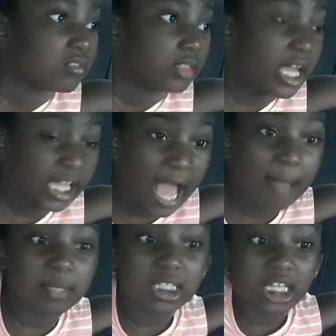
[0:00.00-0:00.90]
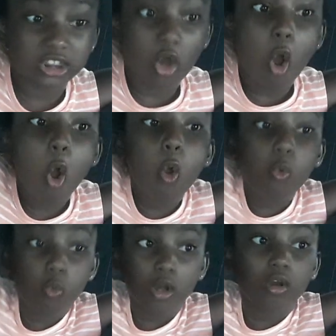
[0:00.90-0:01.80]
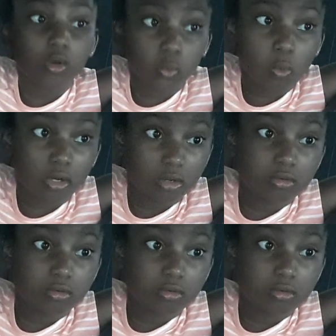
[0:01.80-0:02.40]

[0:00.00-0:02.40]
Like, I mean, like the whole world world.